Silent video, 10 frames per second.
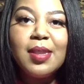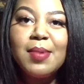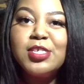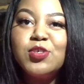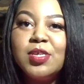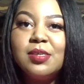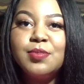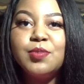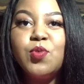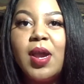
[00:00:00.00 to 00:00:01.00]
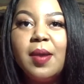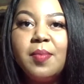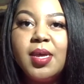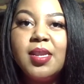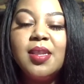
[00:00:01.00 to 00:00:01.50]
make sure you hit the subscribe
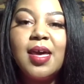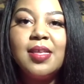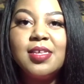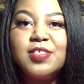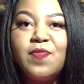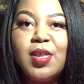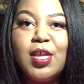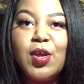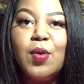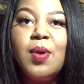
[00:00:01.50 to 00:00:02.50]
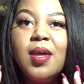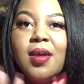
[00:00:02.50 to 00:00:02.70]
button, like this video,